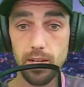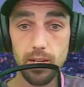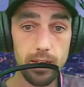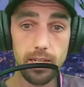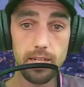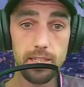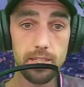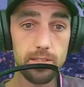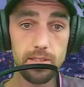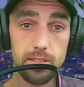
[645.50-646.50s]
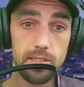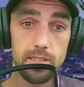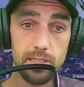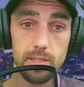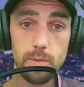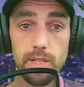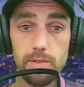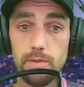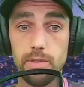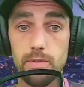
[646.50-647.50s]
yeah, you know, it's, it's a nice way
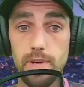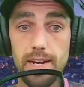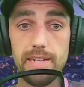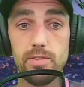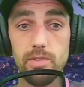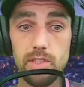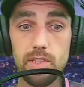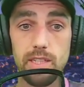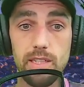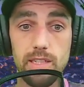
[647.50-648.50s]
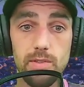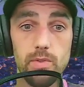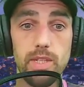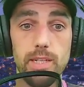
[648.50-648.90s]
for, for activists to kind of uh,